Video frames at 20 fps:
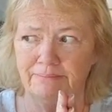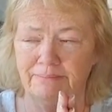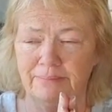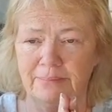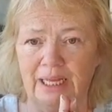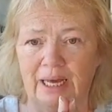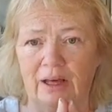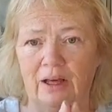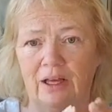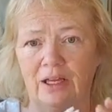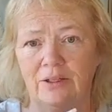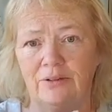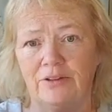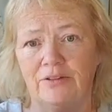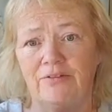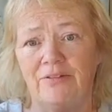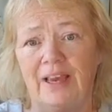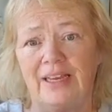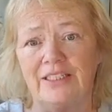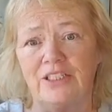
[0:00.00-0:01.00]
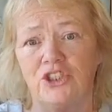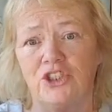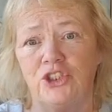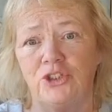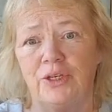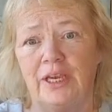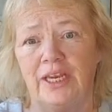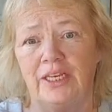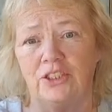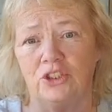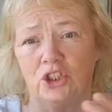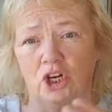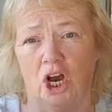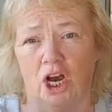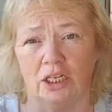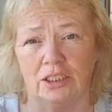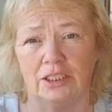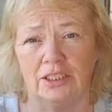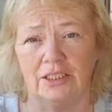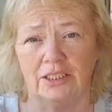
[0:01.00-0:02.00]
Now, the fact that you can't
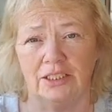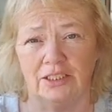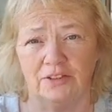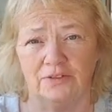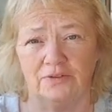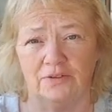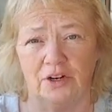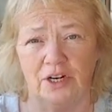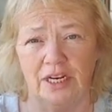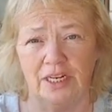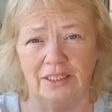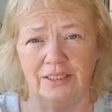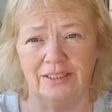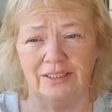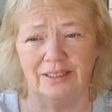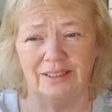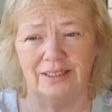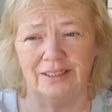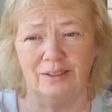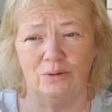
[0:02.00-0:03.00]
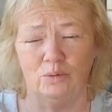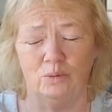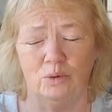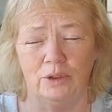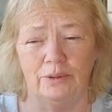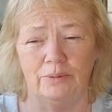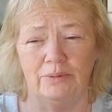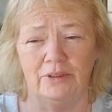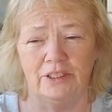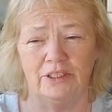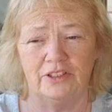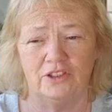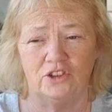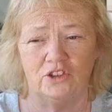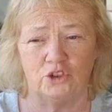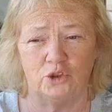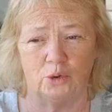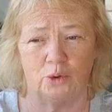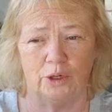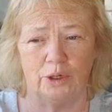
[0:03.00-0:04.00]
talk to this friend, this
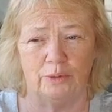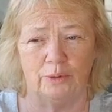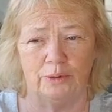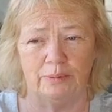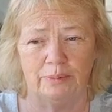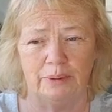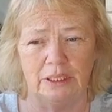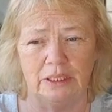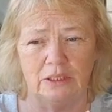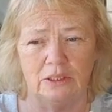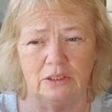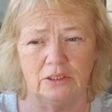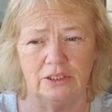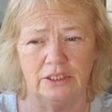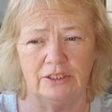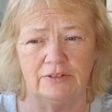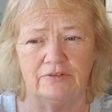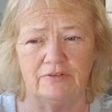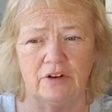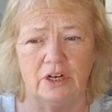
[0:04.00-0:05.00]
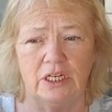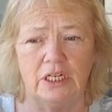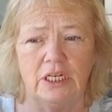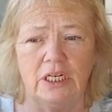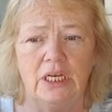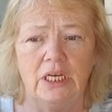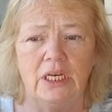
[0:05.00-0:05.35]
story would be a little different.